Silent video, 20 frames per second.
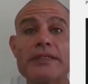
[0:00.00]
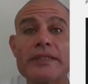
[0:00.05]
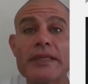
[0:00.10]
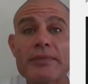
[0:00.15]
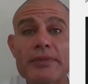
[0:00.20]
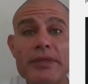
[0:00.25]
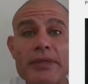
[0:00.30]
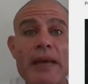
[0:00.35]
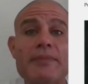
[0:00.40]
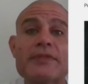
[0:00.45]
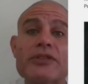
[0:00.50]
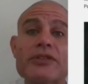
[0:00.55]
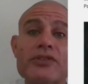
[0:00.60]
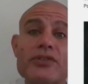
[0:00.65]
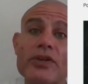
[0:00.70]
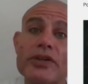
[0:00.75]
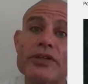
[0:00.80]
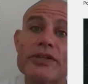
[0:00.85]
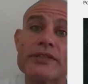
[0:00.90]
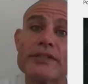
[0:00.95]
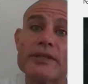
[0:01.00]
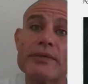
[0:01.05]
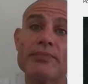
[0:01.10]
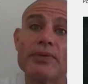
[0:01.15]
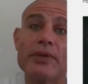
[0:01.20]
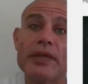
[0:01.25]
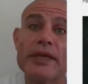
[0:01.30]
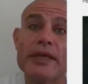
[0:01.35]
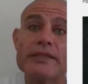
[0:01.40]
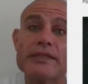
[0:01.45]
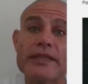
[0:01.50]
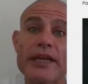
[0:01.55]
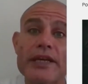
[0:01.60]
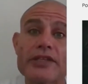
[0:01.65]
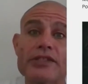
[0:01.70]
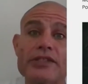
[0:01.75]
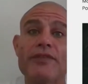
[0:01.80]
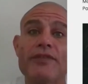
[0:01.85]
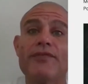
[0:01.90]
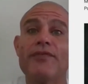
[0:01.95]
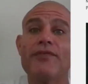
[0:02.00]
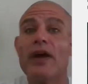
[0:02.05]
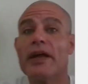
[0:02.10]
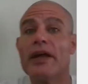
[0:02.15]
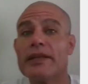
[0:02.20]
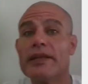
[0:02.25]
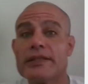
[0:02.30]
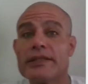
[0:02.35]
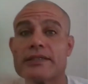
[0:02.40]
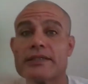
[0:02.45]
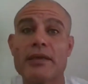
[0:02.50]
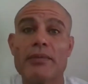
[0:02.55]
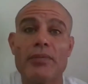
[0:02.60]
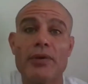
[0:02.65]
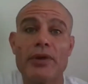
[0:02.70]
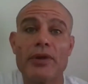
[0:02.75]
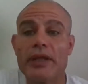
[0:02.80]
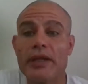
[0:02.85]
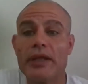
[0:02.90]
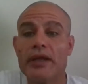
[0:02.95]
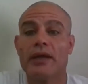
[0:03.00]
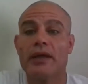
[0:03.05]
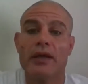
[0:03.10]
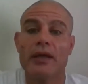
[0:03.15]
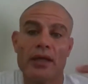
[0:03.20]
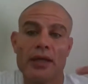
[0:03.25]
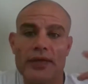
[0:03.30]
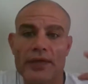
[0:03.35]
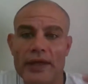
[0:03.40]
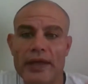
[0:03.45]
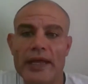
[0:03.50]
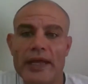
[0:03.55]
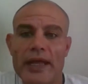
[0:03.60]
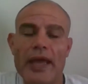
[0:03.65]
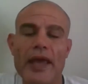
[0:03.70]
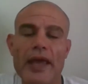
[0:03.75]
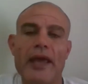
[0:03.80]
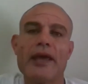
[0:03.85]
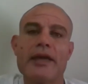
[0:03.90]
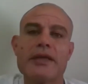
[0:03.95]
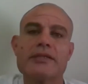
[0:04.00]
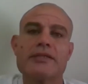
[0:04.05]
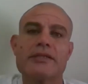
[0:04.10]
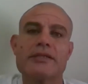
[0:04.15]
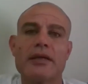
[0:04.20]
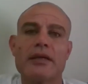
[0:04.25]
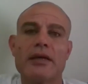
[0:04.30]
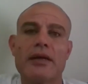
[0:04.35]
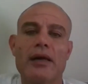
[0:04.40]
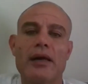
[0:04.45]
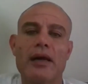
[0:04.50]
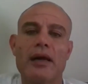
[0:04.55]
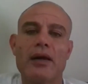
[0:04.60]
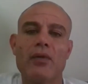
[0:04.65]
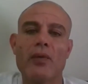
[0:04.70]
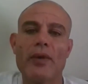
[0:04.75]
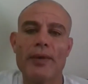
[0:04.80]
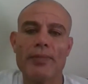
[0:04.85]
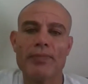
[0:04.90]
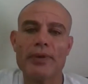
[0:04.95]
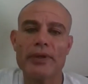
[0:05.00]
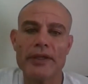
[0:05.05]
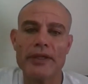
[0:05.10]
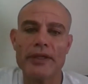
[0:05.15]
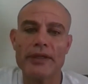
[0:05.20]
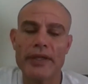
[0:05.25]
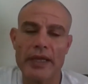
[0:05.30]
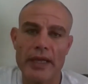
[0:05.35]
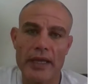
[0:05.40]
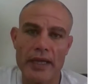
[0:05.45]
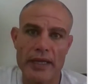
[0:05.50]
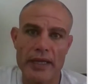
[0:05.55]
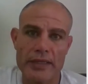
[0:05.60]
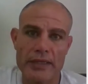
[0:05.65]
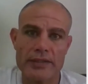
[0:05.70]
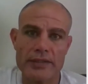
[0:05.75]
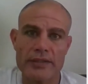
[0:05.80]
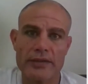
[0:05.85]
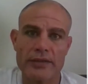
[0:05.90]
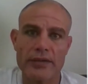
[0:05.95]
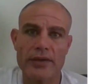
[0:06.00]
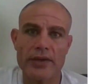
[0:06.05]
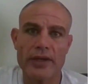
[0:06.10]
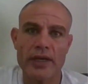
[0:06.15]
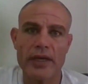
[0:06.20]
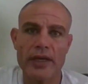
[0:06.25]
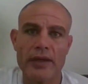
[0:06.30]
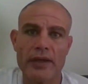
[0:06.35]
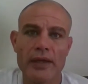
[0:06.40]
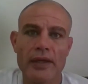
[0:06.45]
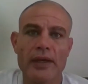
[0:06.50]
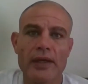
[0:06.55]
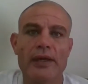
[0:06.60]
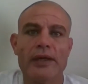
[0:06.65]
sometimes it's not as simple as actually finding somebody that has a weapon in their hands, okay?